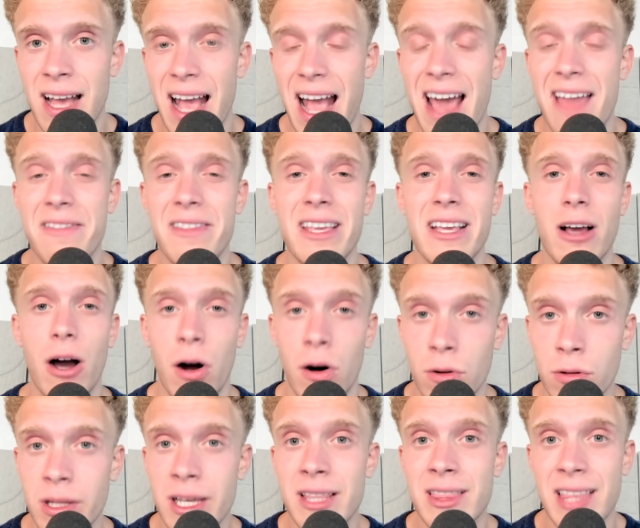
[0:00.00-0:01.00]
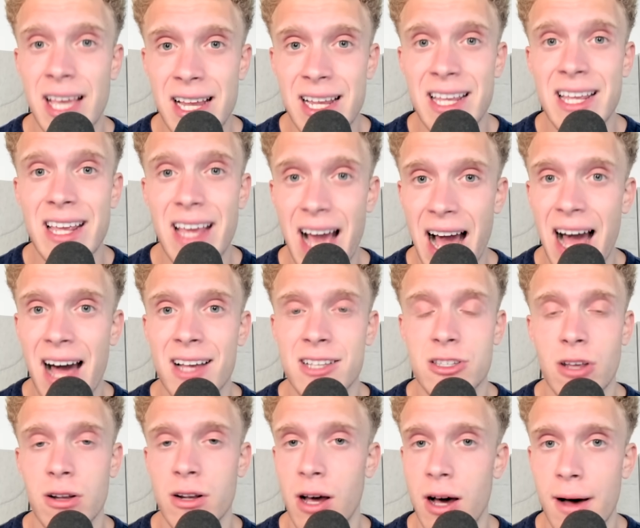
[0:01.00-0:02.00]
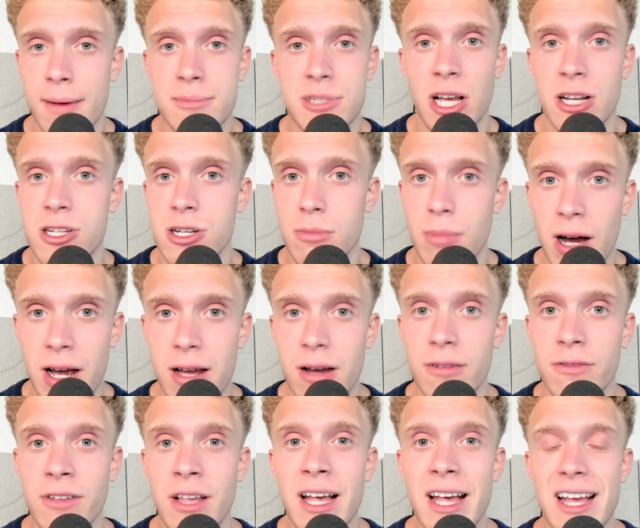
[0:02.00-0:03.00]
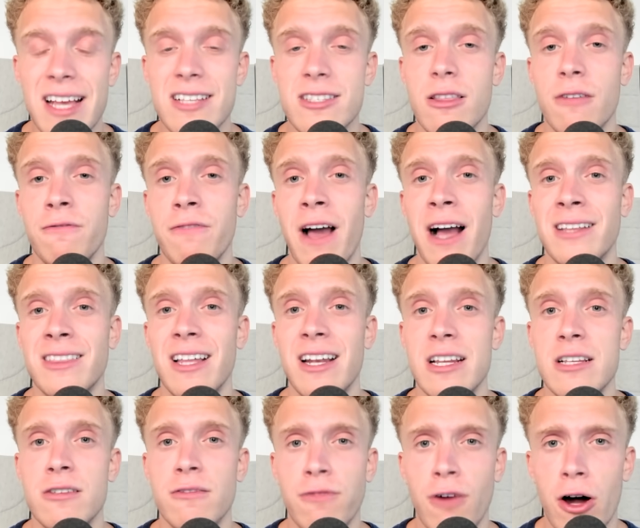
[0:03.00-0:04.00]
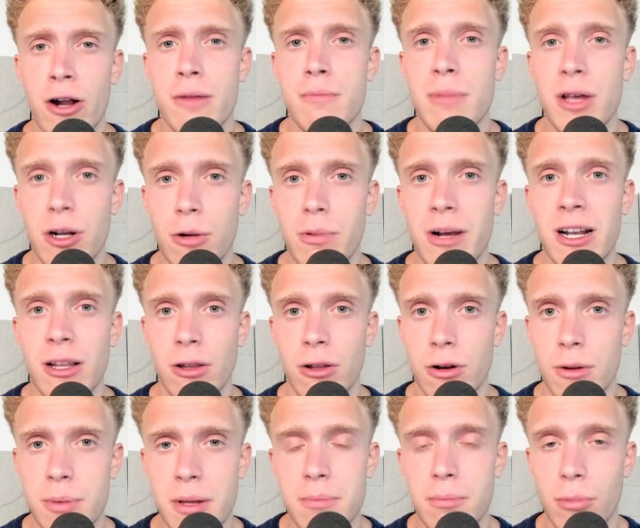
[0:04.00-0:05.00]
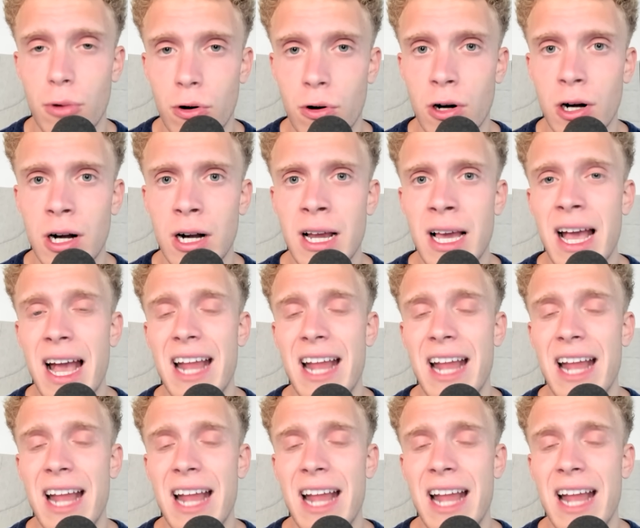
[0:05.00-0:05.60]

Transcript: and the only thing he has on Khamzat Chimaev is the fact that he's fought at middleweight a little bit more,